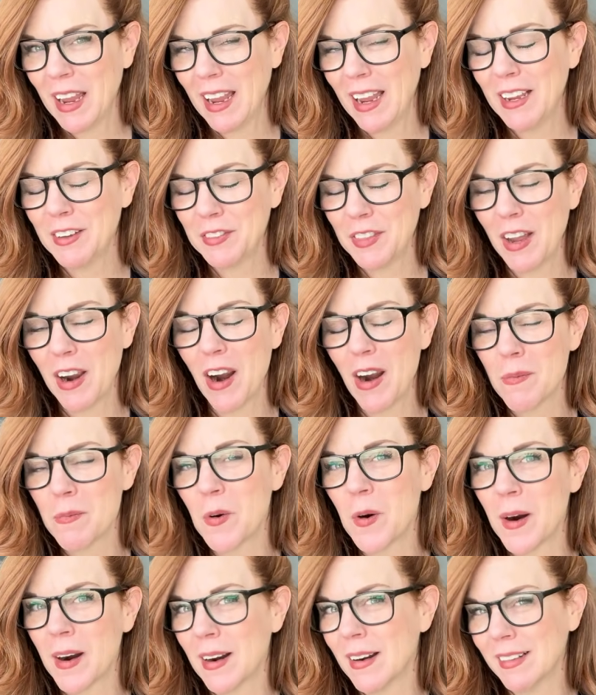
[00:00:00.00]
If there are
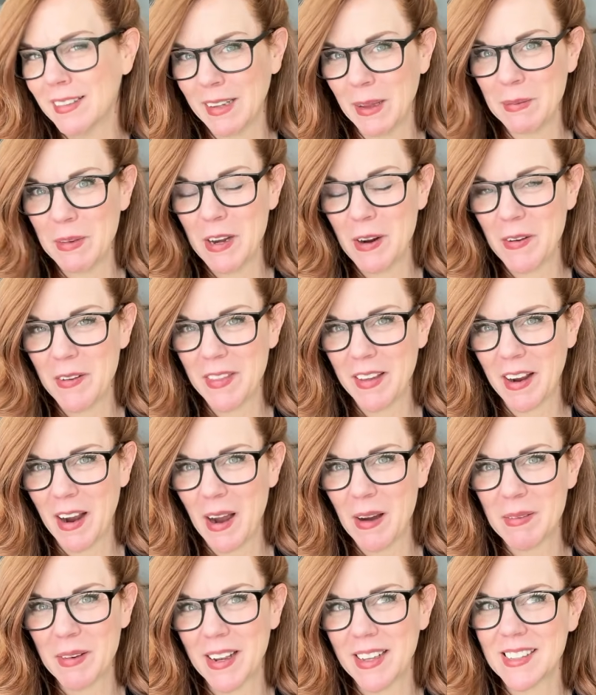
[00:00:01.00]
more, let me know in the
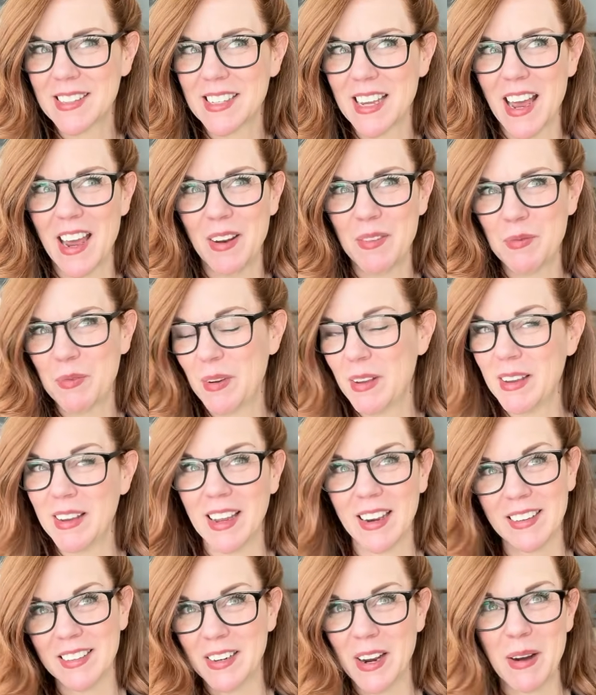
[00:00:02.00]
comments and we
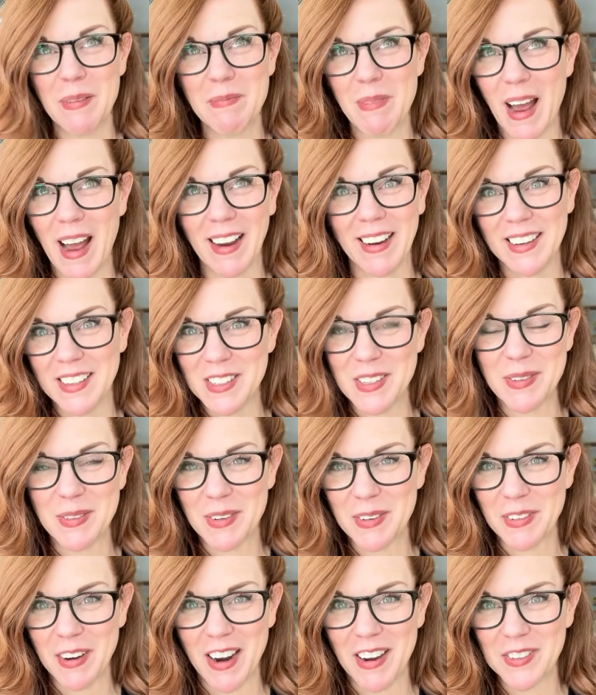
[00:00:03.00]
can come back and do
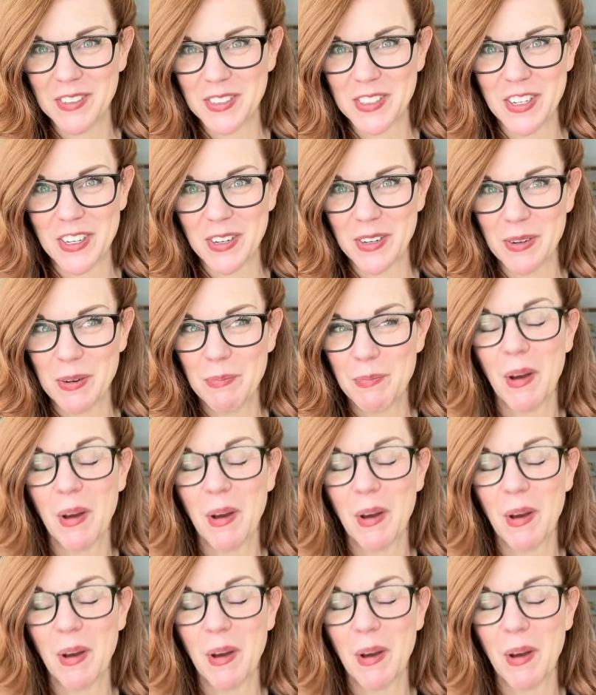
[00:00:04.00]
a round 2.